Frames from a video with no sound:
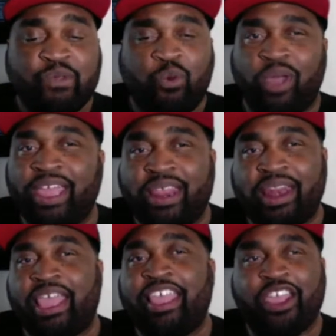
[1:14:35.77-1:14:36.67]
Waiting to
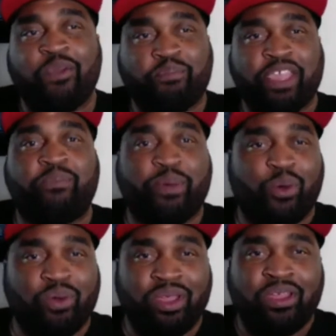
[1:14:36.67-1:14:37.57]
hear
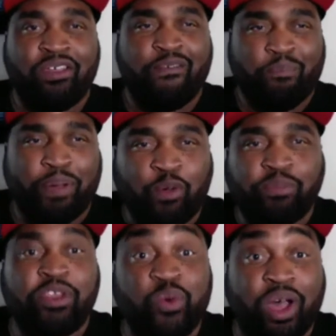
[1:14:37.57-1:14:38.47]
people pump
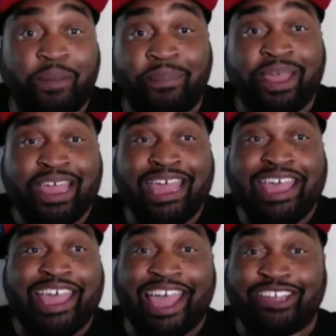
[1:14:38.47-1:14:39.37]
you up
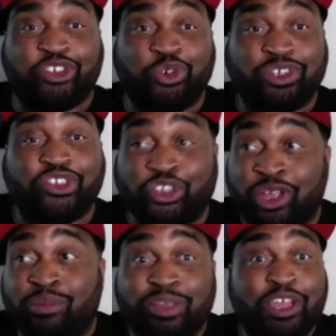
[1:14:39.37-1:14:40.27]
as you're
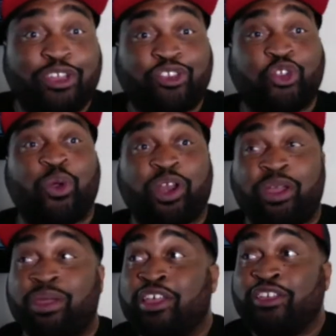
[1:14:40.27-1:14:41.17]
some sort
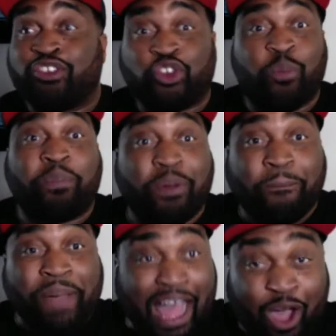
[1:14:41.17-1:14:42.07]
of
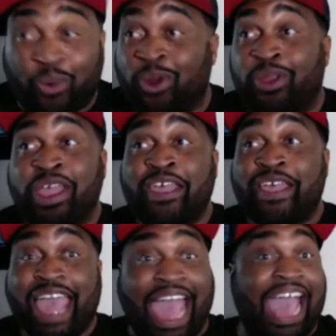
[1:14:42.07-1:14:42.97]
superpower
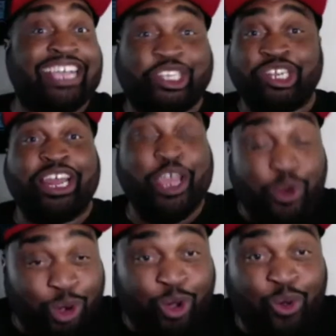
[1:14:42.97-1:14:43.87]
action
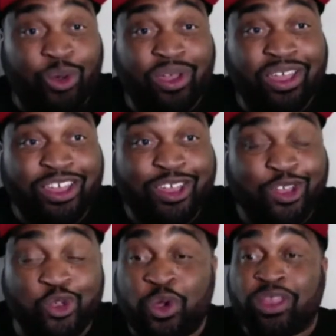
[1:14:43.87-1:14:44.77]
hero.
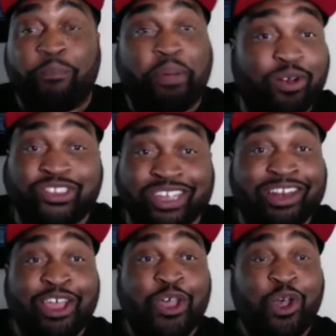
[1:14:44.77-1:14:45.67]
You're the person
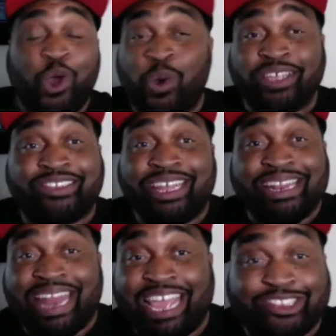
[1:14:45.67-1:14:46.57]
who is the
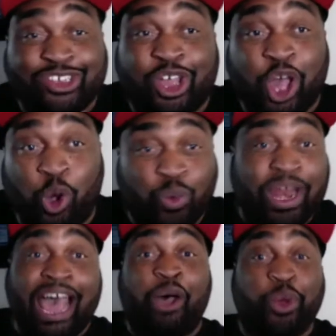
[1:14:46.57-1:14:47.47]
next GOAT
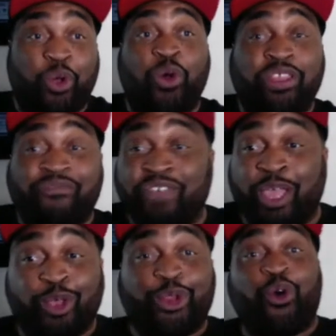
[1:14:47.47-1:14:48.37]
out on the
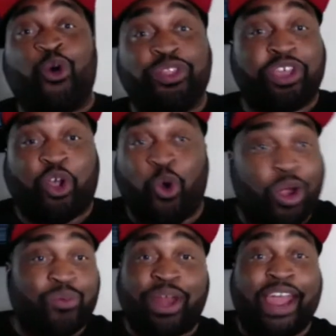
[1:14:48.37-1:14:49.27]
field or on the
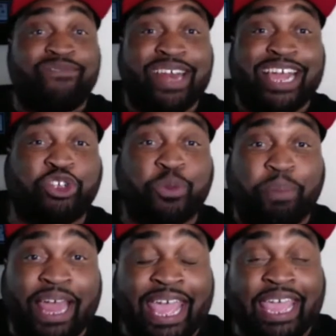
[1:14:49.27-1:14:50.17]
court, whatever that you're
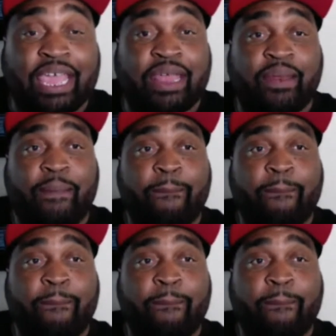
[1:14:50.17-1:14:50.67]
playing in.